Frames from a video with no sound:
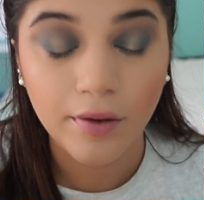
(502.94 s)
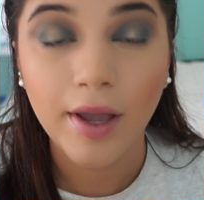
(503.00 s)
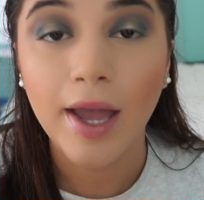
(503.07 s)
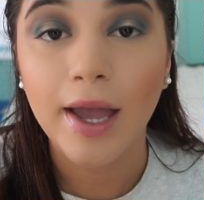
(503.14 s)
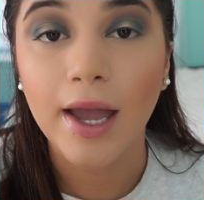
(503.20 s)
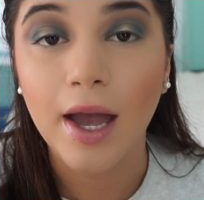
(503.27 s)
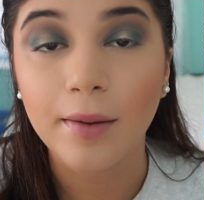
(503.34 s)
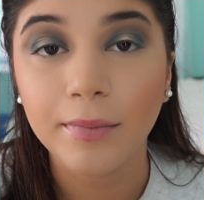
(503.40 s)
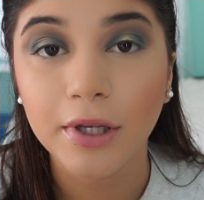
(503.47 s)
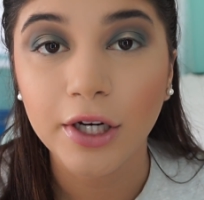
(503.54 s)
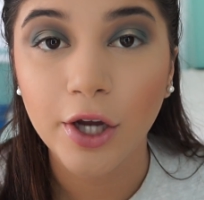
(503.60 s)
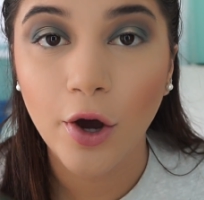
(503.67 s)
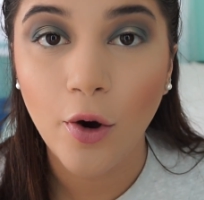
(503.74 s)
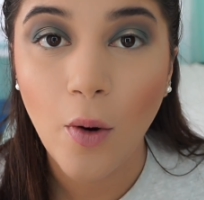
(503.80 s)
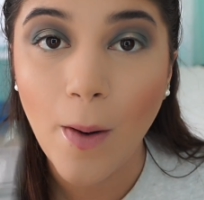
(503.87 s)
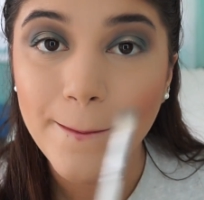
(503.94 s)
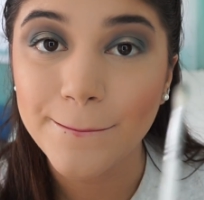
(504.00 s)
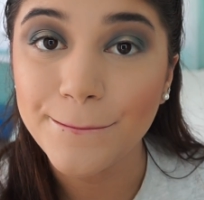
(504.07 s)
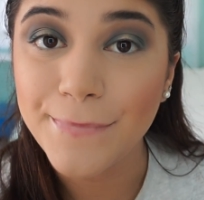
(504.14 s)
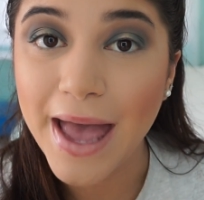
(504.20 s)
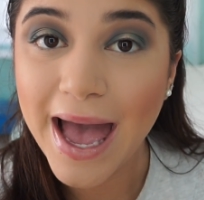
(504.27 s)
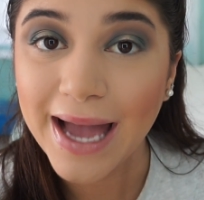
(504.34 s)
Okay, I'm gonna go
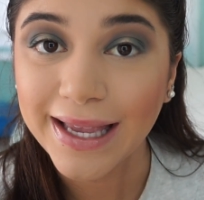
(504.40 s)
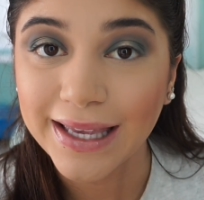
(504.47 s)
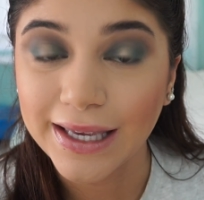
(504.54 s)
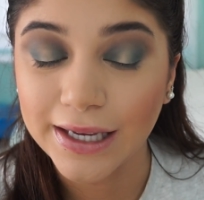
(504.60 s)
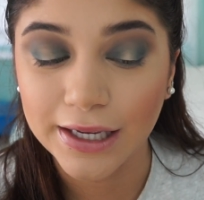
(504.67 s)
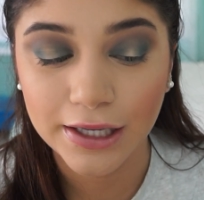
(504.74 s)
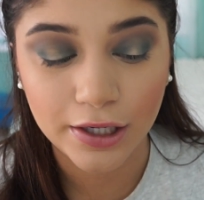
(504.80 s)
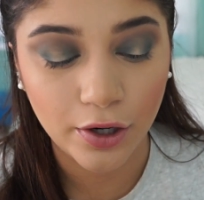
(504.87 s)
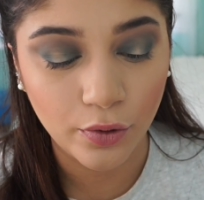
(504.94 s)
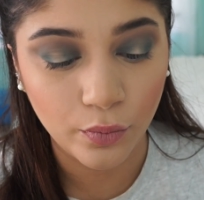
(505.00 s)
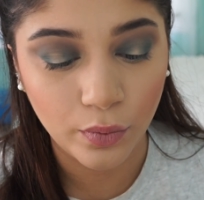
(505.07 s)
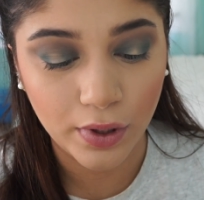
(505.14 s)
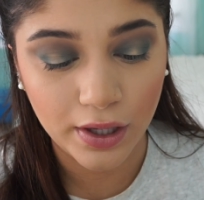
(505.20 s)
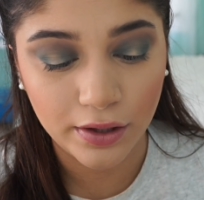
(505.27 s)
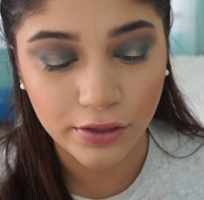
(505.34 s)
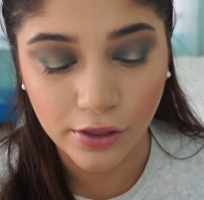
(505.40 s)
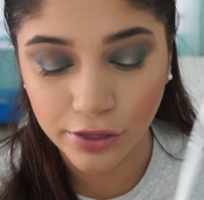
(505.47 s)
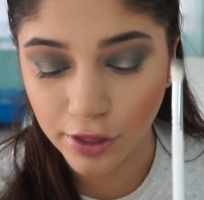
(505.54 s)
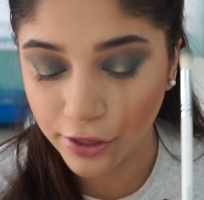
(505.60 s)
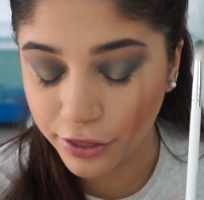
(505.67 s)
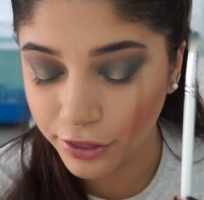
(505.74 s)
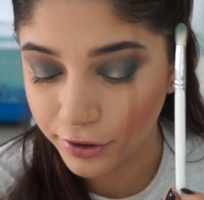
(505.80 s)
back in
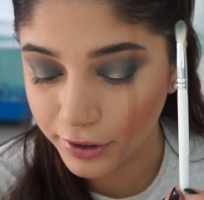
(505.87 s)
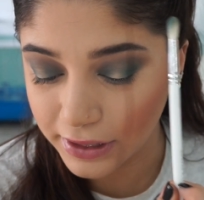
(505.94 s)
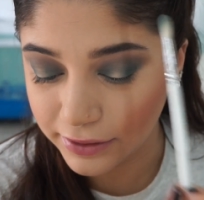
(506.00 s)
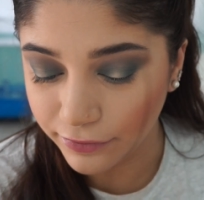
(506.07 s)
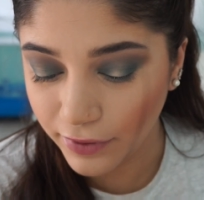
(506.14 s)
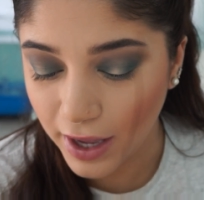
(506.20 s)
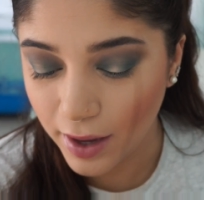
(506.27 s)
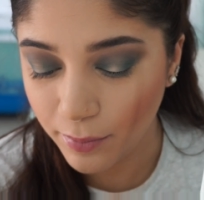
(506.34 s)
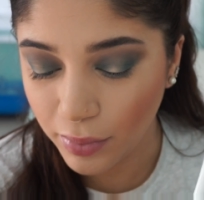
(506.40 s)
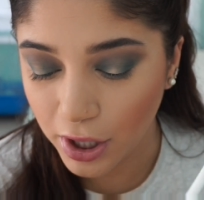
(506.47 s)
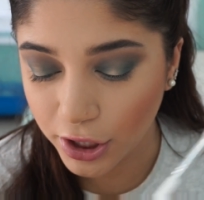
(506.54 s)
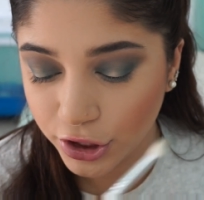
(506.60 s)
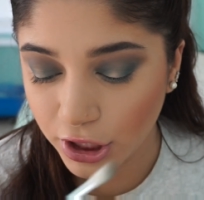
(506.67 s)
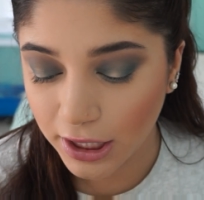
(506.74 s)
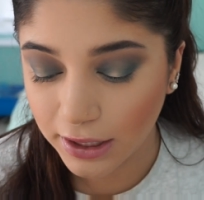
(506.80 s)
with the 35 brush